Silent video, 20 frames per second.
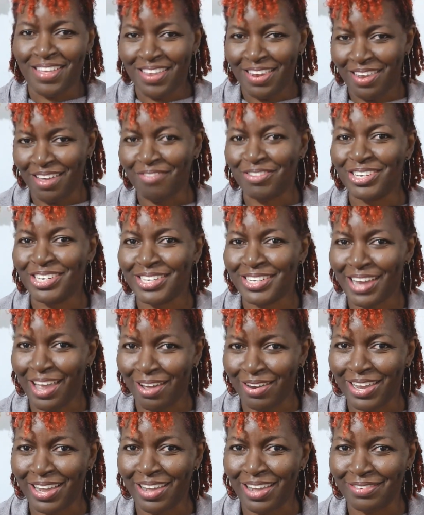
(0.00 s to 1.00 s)
Love,
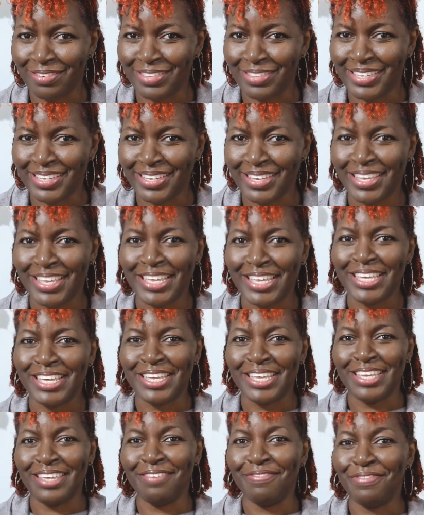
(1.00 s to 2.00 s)
shout out.
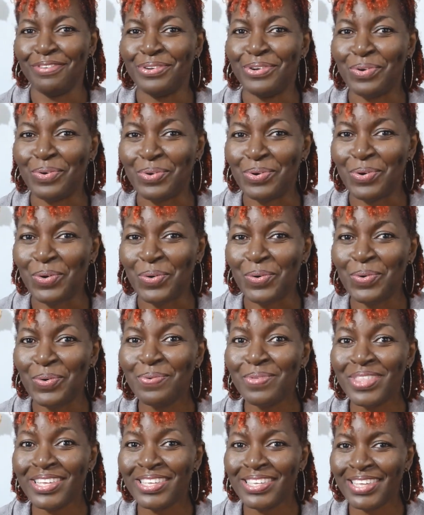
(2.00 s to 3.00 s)
If you don't know who
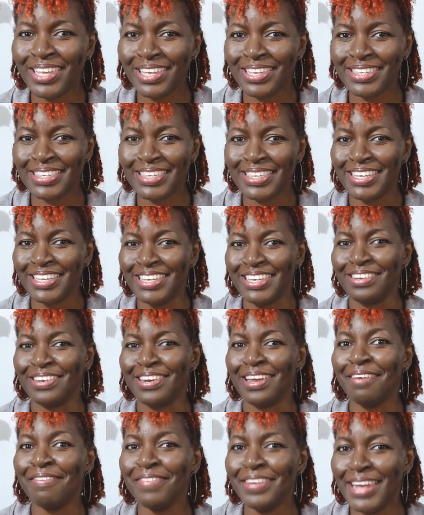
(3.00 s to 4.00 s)
this is, you
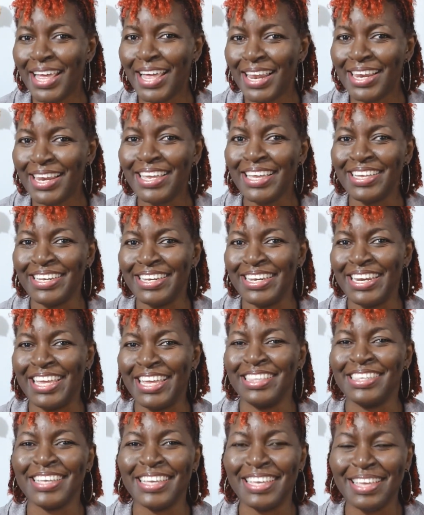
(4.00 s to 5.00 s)
definitely
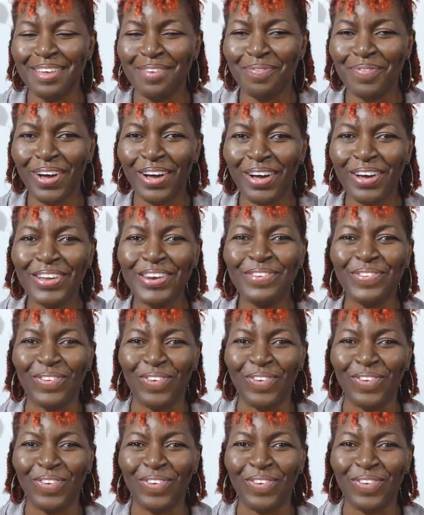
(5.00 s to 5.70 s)
need to keep on